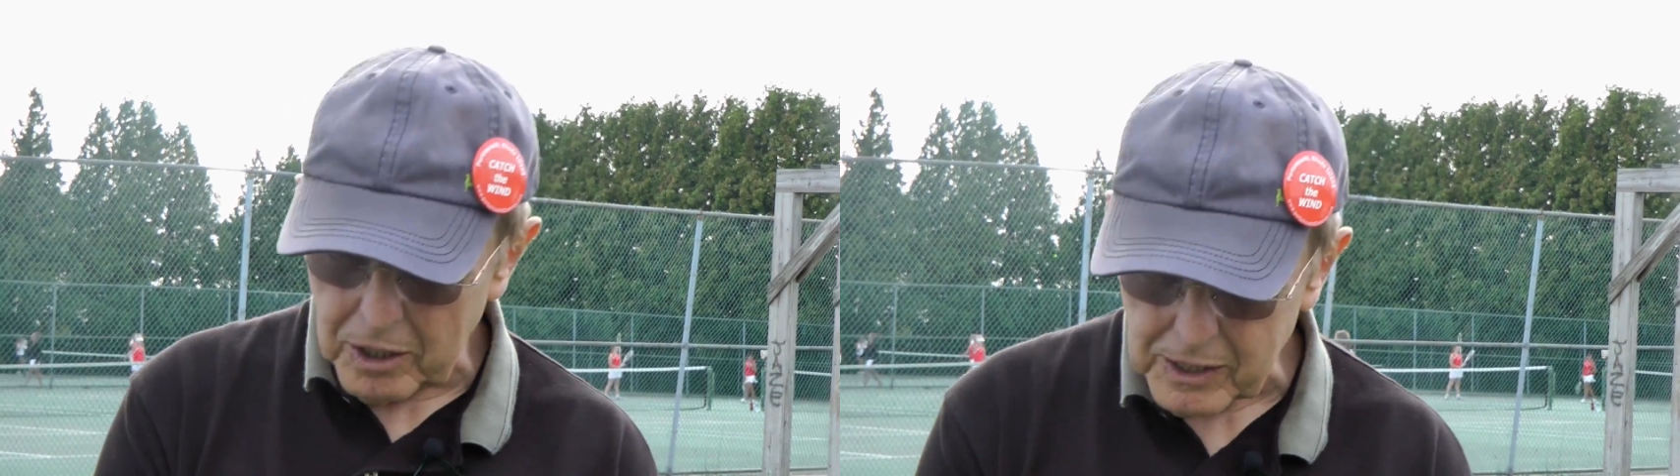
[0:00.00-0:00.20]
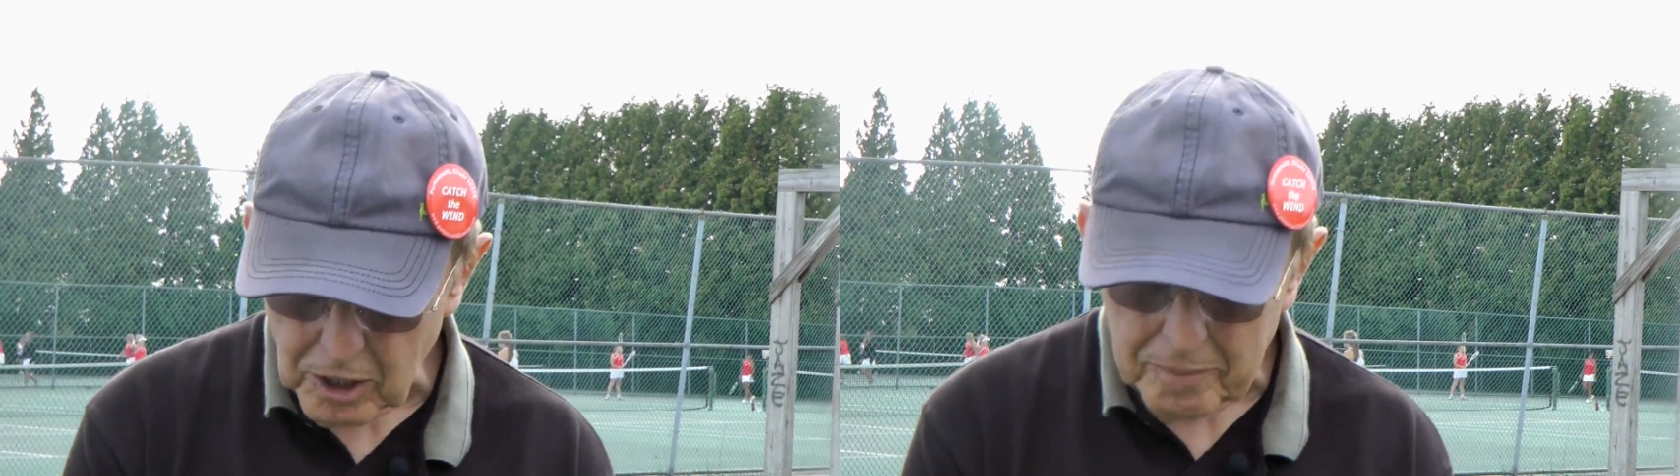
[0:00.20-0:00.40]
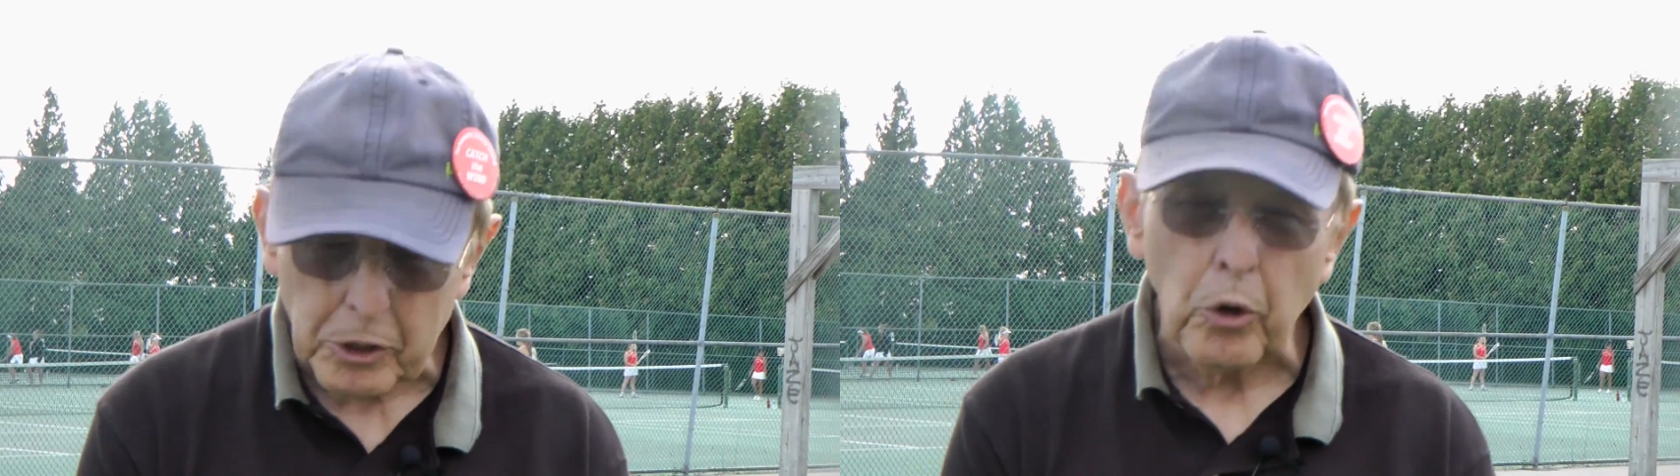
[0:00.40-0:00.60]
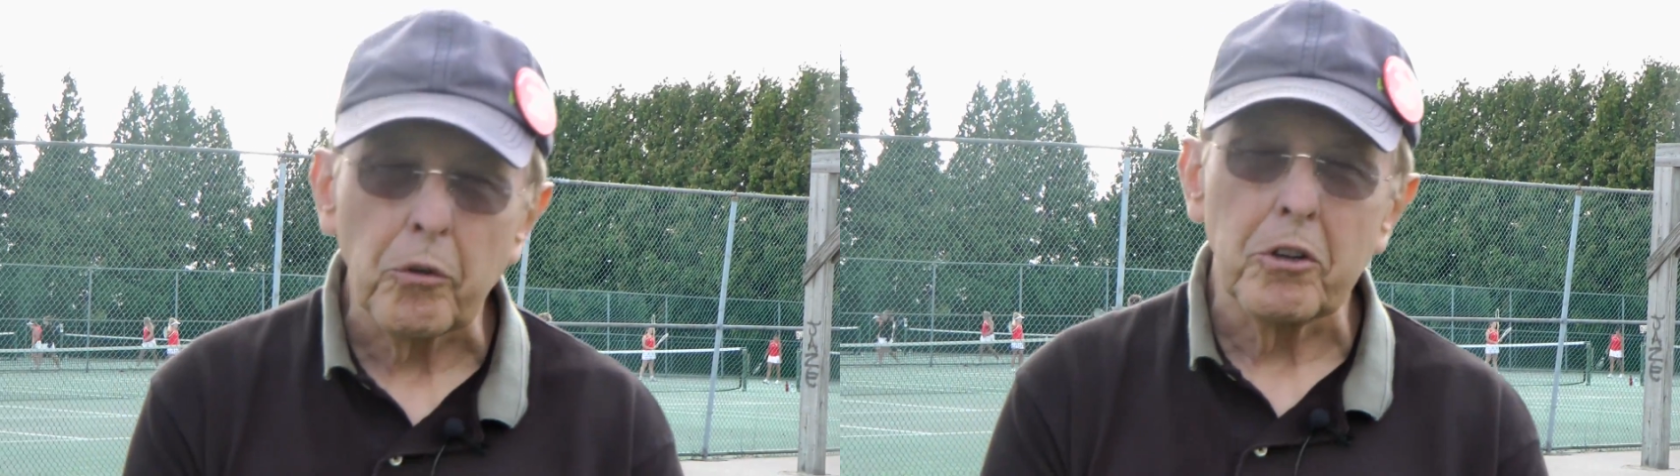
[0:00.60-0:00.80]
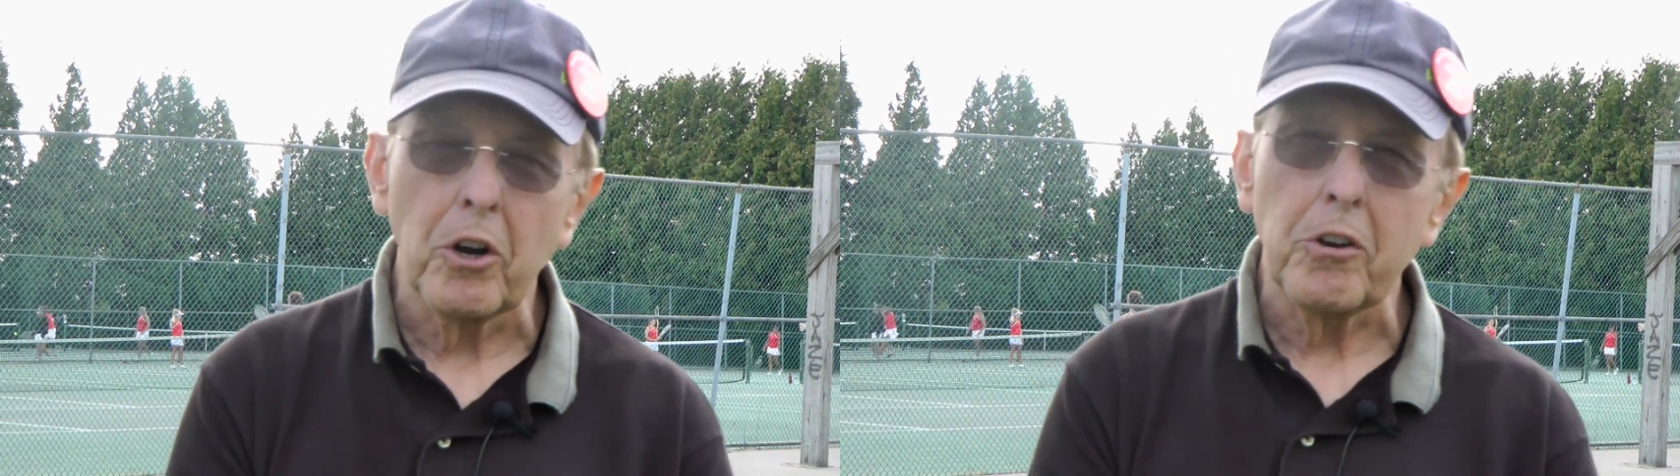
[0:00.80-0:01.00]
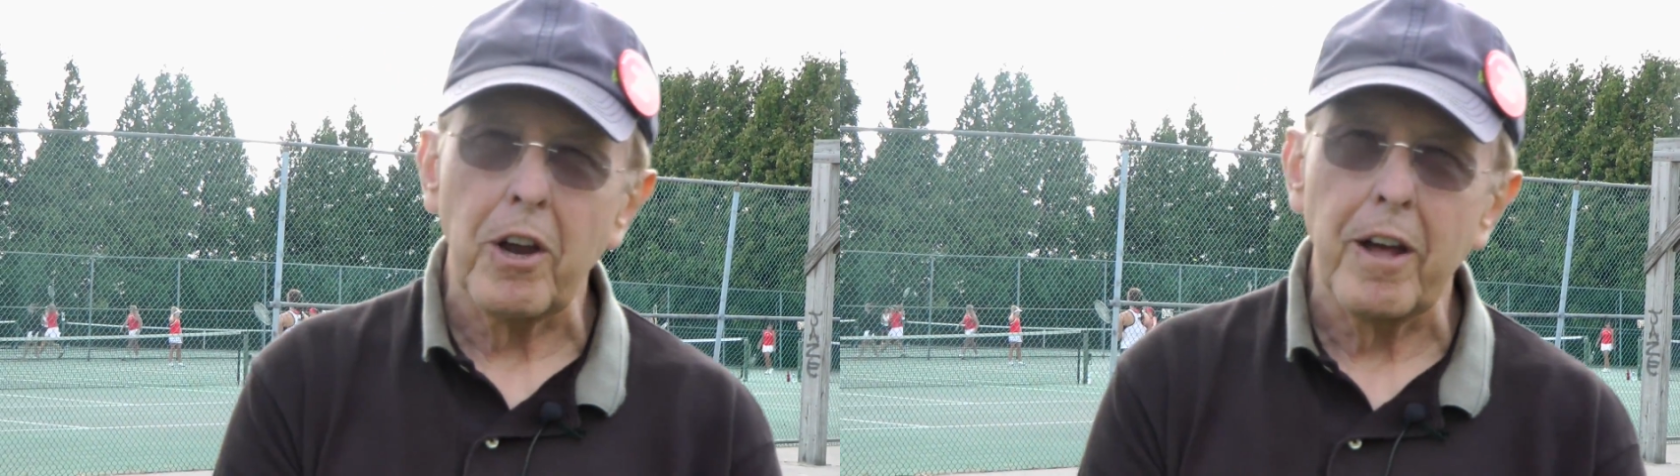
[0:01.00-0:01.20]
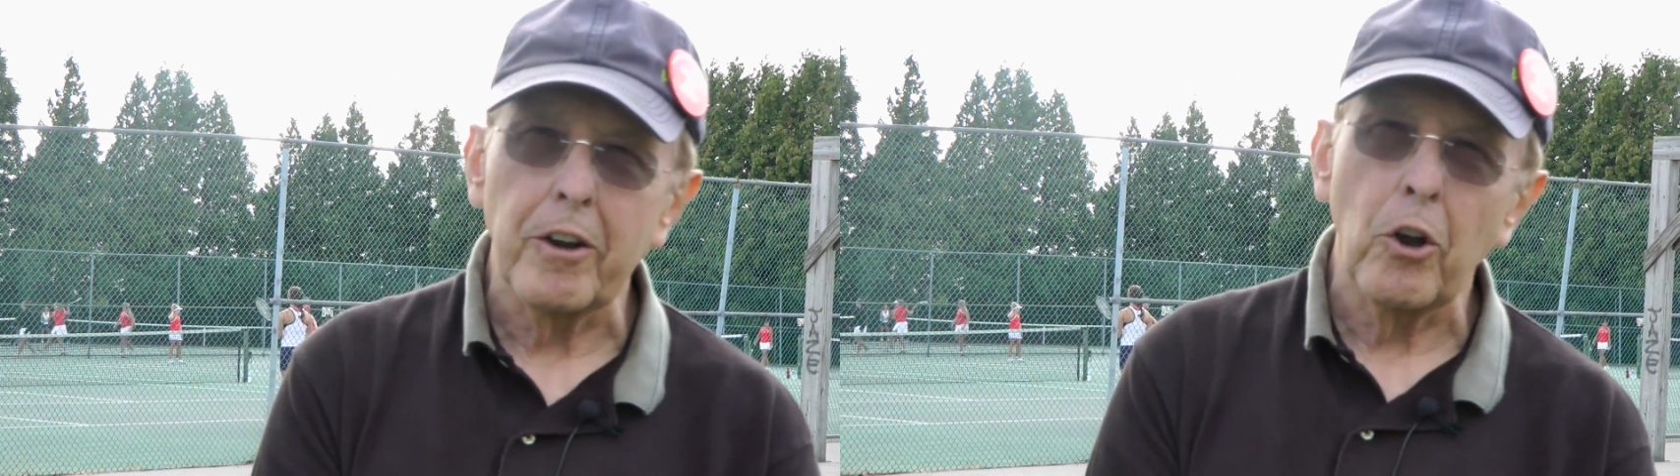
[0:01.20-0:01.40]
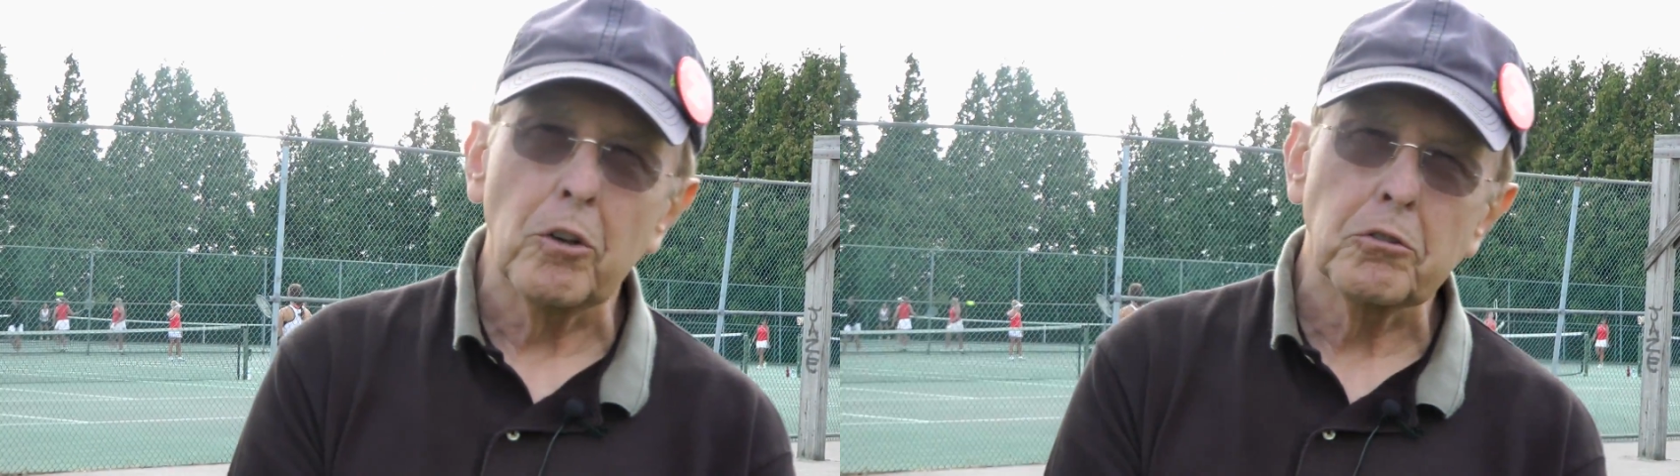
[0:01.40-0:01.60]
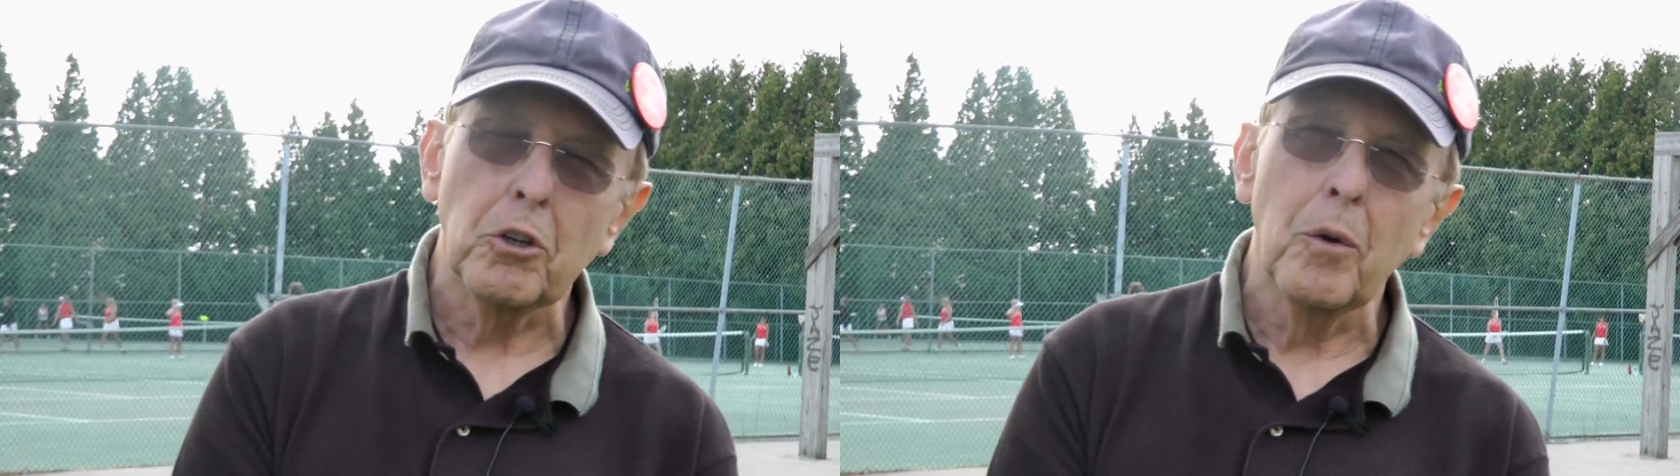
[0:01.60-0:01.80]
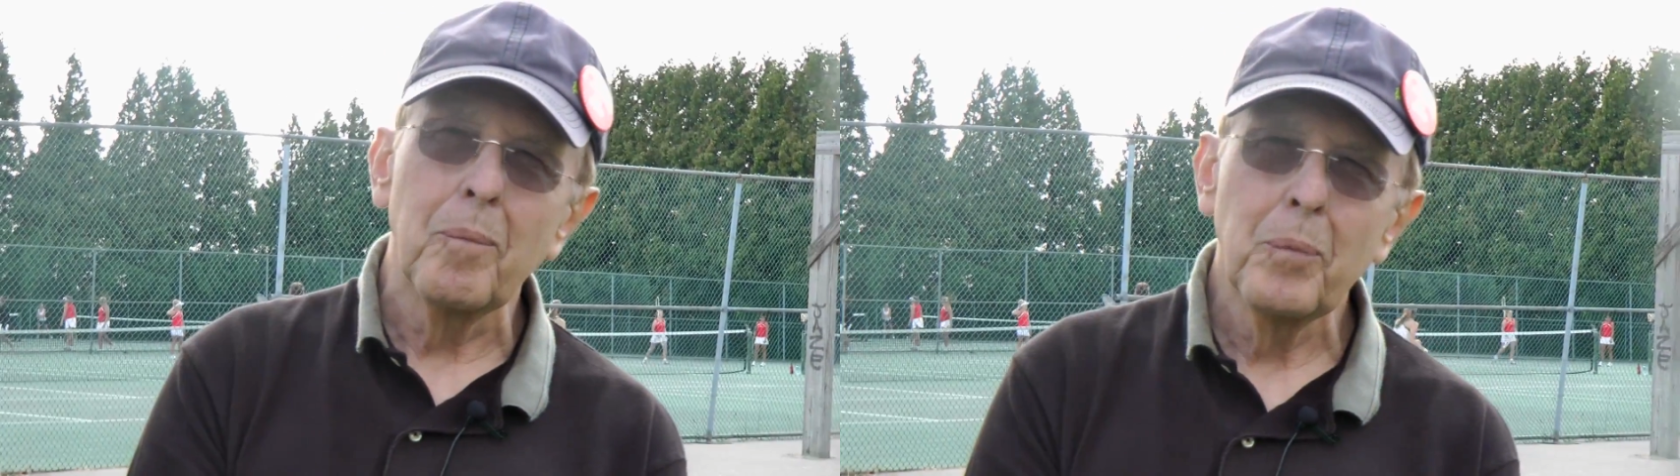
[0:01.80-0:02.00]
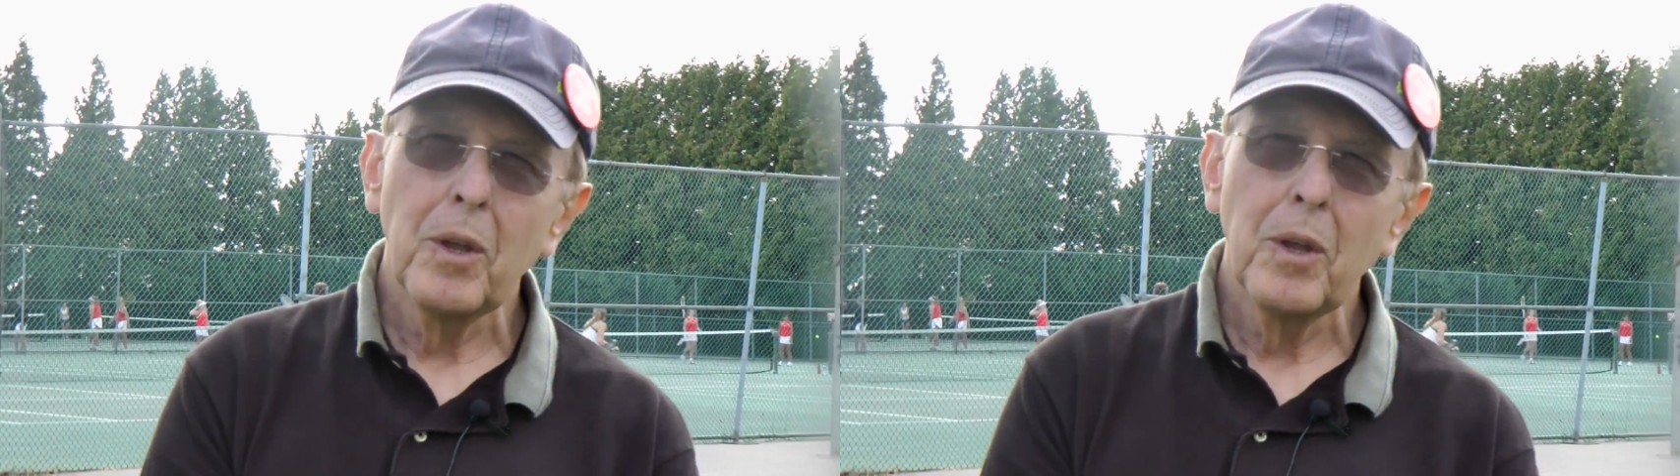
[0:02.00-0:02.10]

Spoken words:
economic growth in our town and also